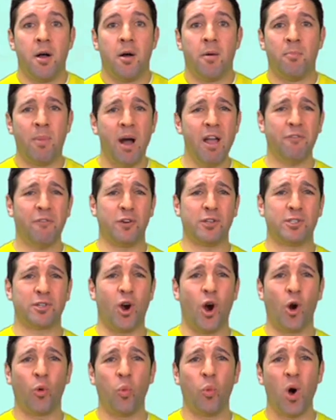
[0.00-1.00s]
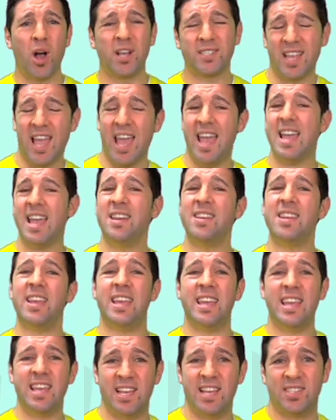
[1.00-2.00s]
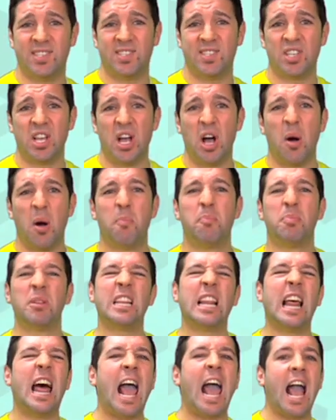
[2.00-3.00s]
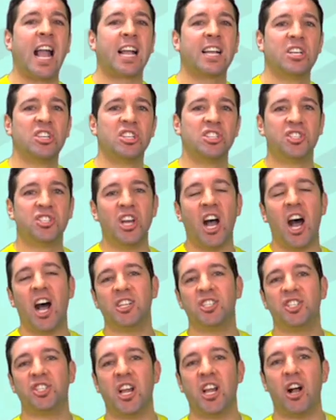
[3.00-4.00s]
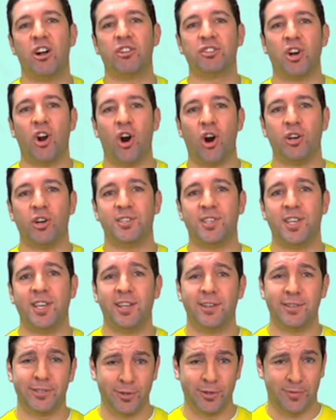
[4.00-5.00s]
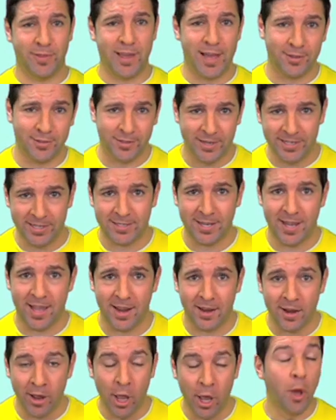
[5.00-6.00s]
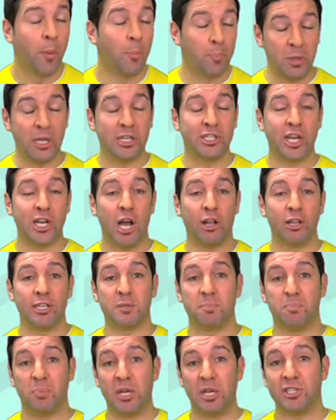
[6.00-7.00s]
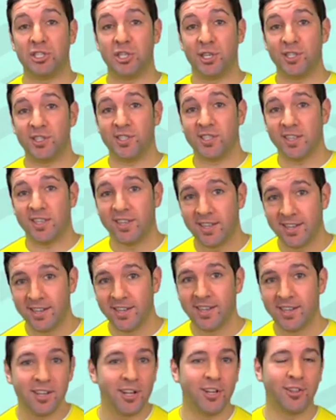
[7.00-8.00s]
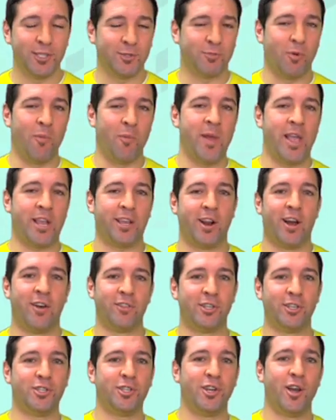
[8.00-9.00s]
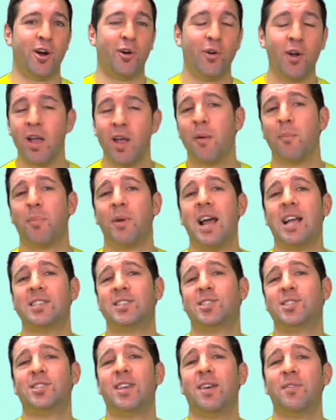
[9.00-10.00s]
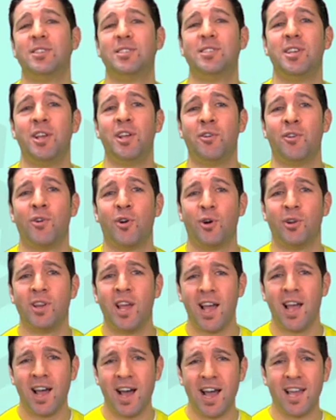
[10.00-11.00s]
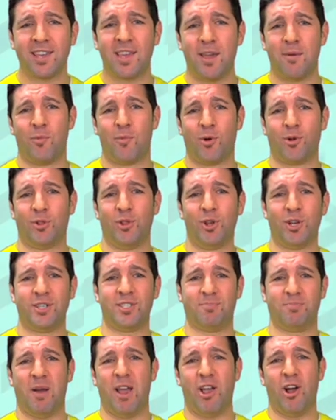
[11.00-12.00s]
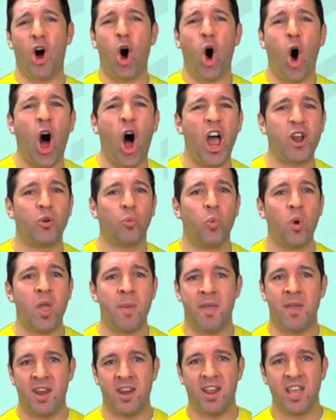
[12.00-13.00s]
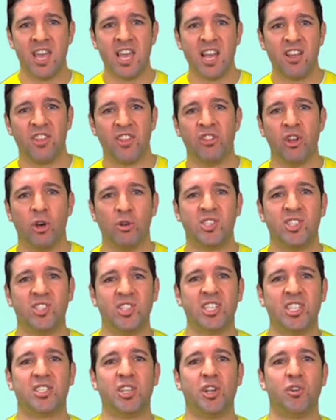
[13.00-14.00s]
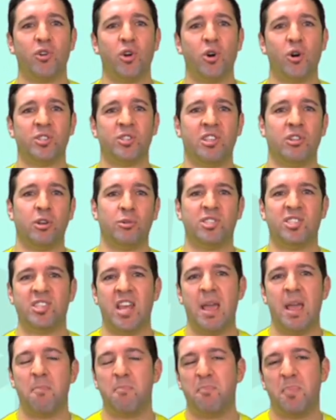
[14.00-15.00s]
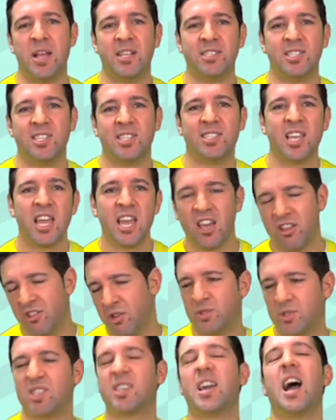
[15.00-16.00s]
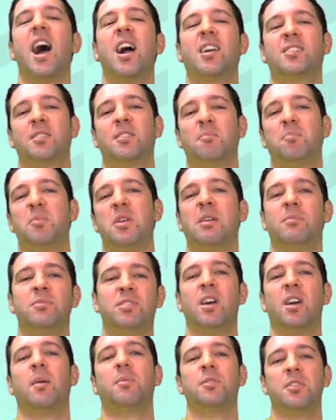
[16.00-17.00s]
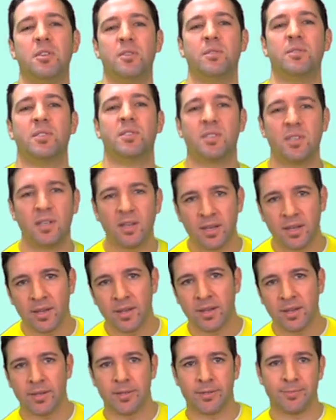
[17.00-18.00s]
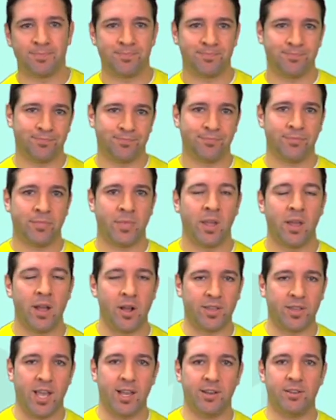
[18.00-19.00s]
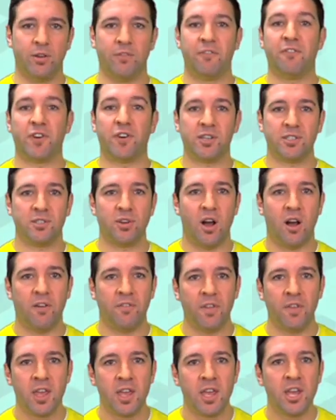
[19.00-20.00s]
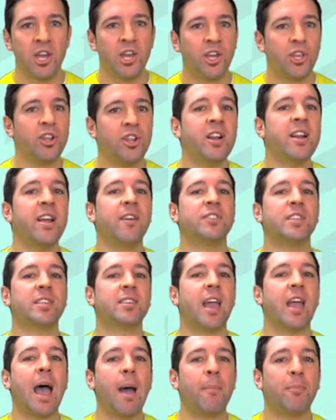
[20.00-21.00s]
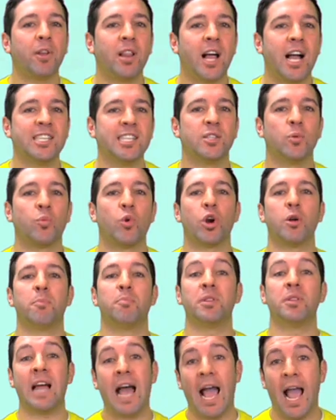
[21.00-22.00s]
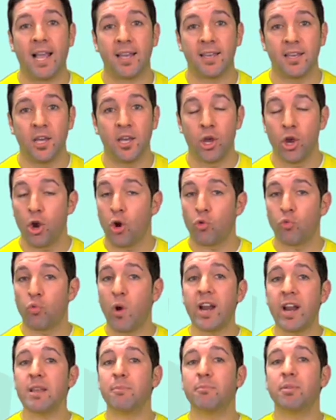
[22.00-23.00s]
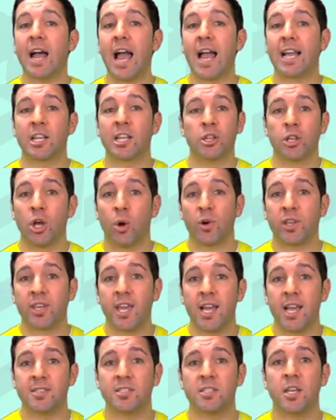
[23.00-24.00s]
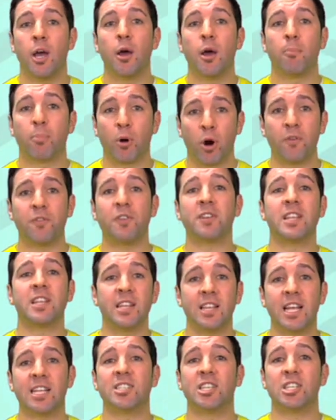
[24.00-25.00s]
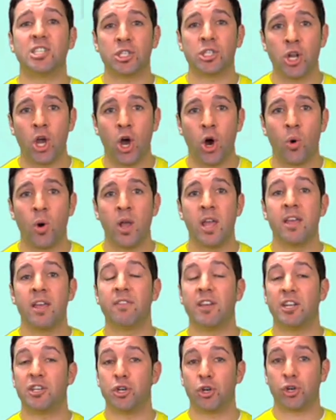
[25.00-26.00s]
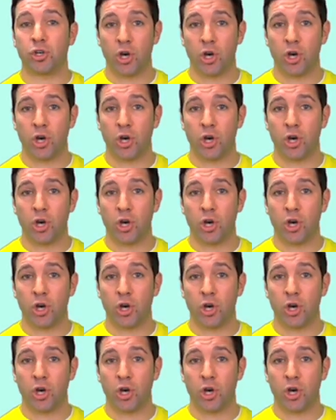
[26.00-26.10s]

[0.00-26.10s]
my first car was and is a black Dodge Challenger R T two thousand ten. Be jealous, bitches. This won't make it on the show, but as a seventeen-year-old, I get more looks by hot women than those sixty-year-olds and those damn Benzes and those Cox and B M Ws. Okay, dude, first off, you didn't have to capitalize the word black. Writing black in lowercase perfectly lets us know that your